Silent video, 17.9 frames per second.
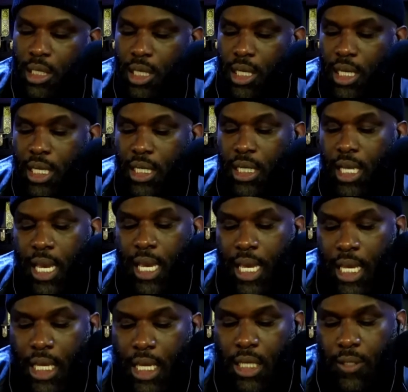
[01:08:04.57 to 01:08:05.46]
In
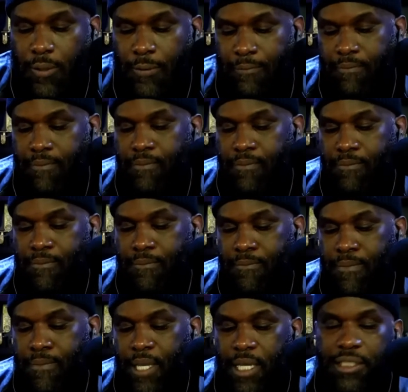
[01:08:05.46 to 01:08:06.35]
a
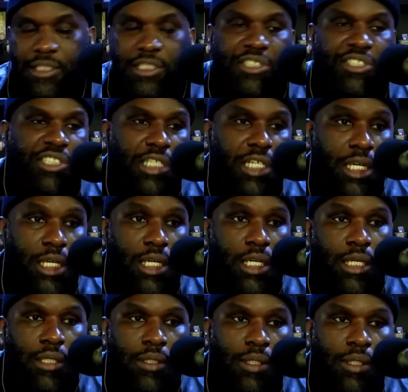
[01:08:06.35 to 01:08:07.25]

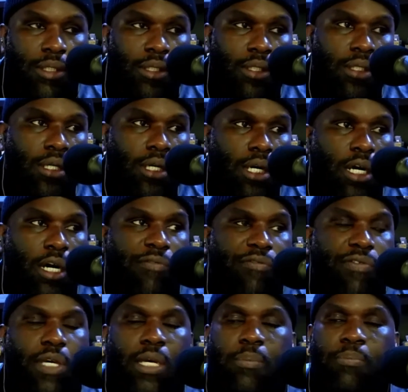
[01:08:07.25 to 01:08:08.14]
sea
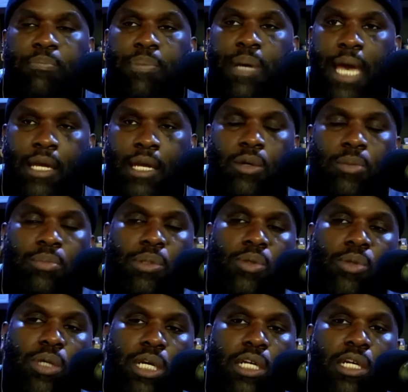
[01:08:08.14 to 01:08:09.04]
of
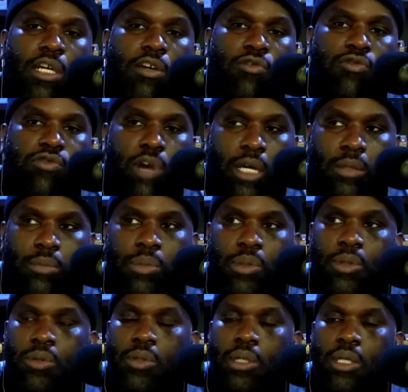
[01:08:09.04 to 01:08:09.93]
impeccable and
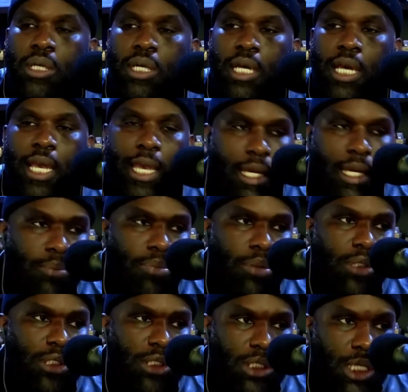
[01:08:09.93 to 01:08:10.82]
incredible
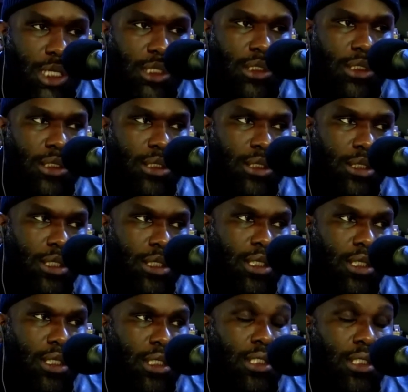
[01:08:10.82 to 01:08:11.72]
amber scents,
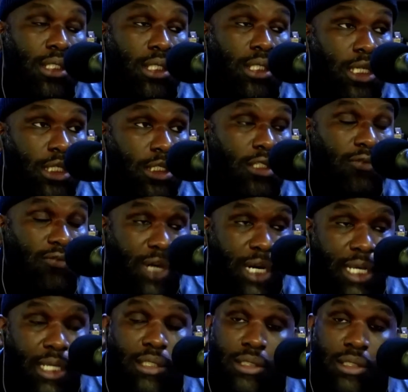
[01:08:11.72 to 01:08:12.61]
this
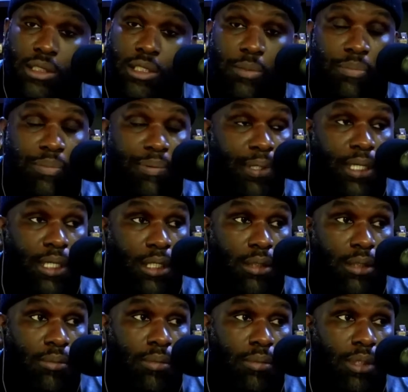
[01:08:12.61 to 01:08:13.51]
reigns
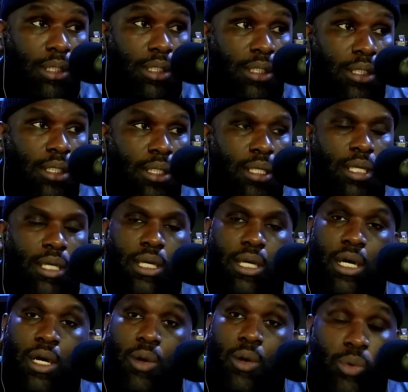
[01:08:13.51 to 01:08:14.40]
supreme.
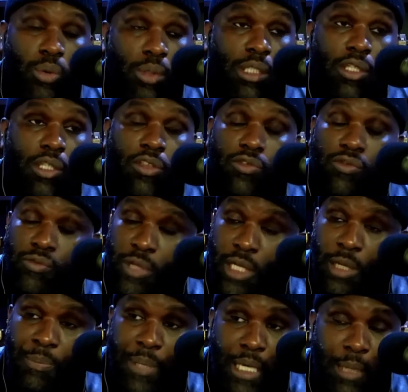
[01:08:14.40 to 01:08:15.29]
Only
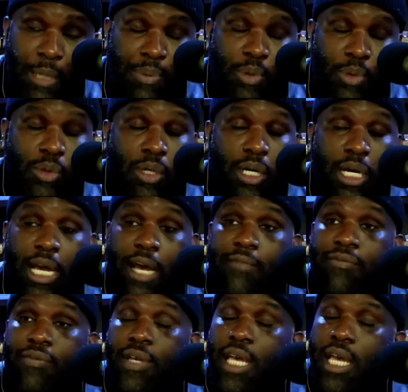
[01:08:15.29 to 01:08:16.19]
three people
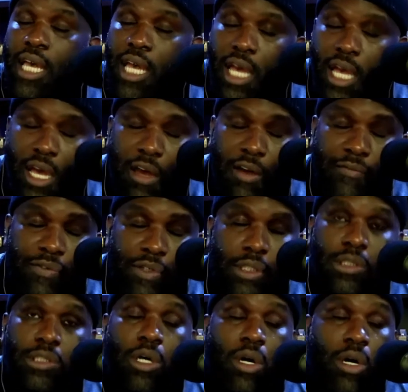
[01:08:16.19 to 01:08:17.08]
have
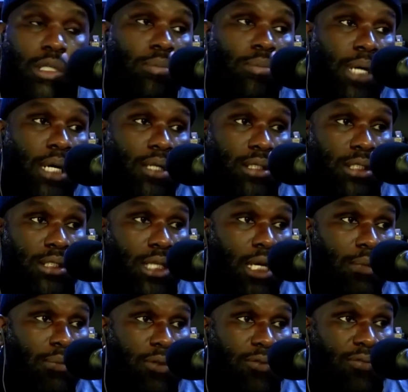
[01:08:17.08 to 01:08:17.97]
ever talked about this
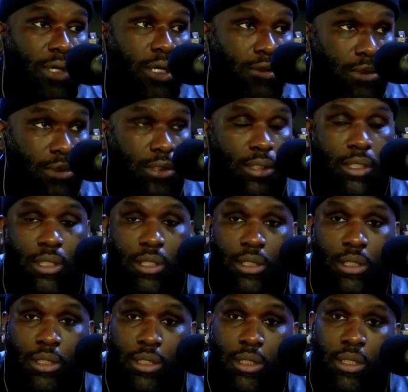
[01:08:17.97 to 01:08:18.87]
amber fragrance.
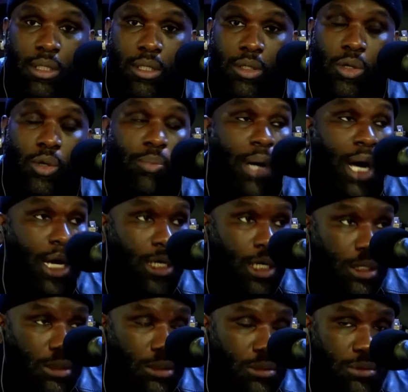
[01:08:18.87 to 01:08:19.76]
Cubano,